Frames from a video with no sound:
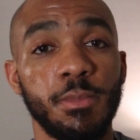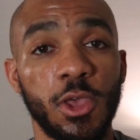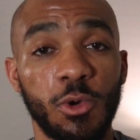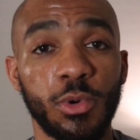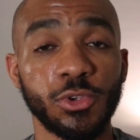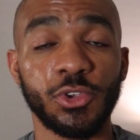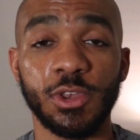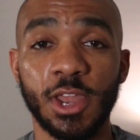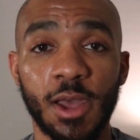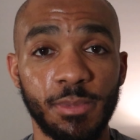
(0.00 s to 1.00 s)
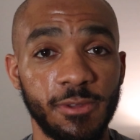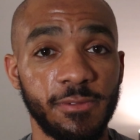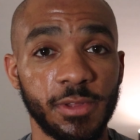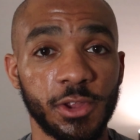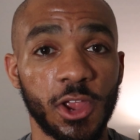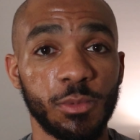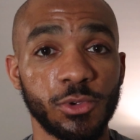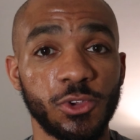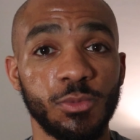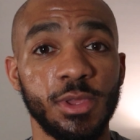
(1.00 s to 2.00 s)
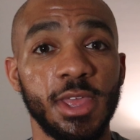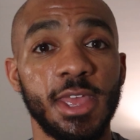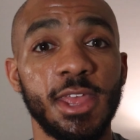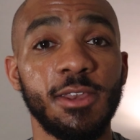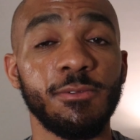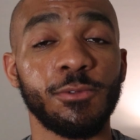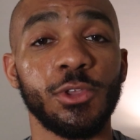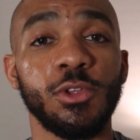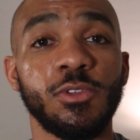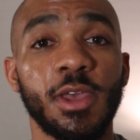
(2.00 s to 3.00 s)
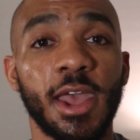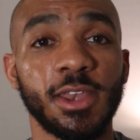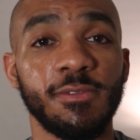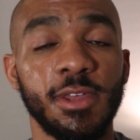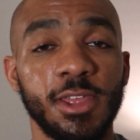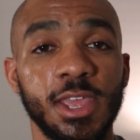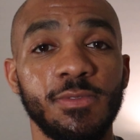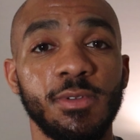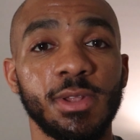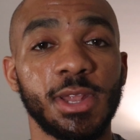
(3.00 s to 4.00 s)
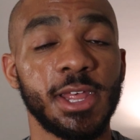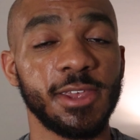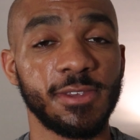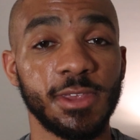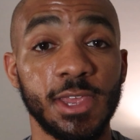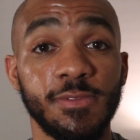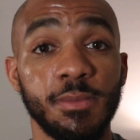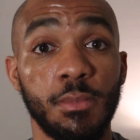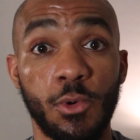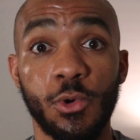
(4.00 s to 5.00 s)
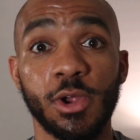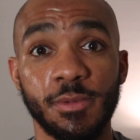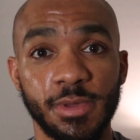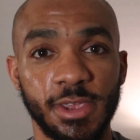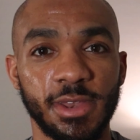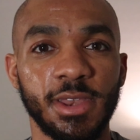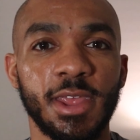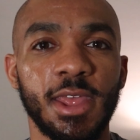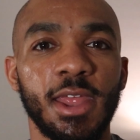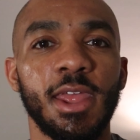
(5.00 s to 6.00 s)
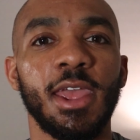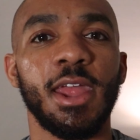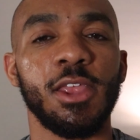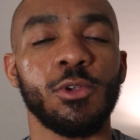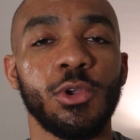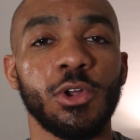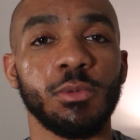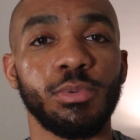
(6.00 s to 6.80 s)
elbow should not be flared. Elbow should be in for you to activate it even less, even more, I mean. And you're gonna